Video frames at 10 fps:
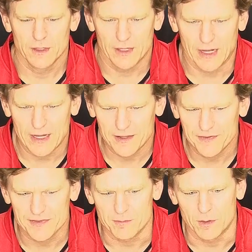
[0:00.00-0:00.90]
Yeah, I
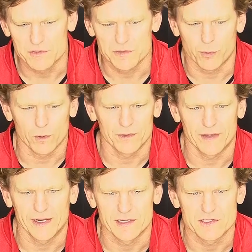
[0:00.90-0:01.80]
think the most important
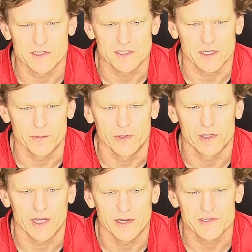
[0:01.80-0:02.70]
thing is just the
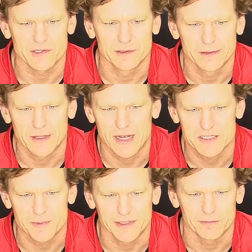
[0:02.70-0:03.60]
communication
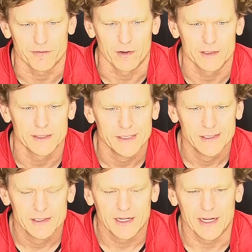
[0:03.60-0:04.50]
has to be up front,
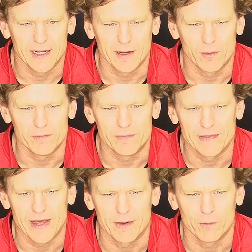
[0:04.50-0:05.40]
and we've
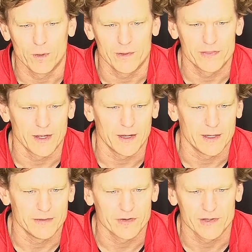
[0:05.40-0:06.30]
been that with uh,
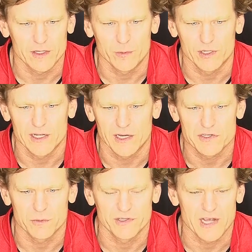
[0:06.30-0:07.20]
even in the
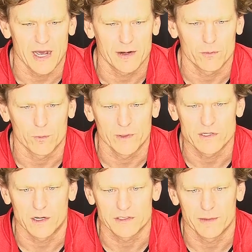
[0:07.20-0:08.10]
communication with Tyler when we
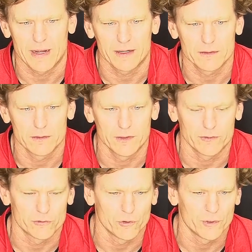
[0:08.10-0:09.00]
talked about
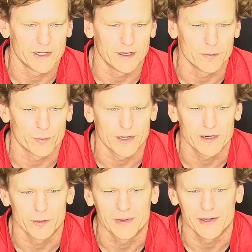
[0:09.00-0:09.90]
and recruiting him and
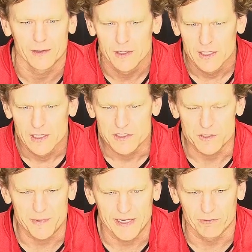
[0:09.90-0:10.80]
bringing him here,
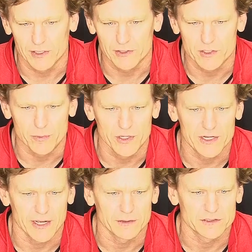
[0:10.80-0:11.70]
just being really good
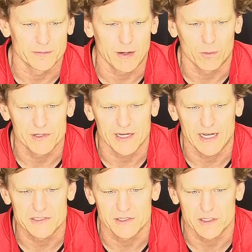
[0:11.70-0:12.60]
communicators about what the
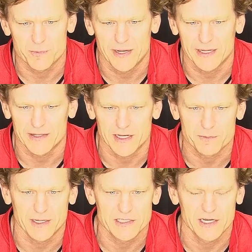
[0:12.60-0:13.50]
guys to expect, the
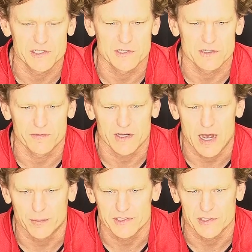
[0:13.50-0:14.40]
expectations of the
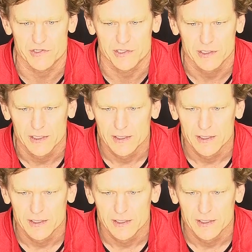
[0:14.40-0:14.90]
competition,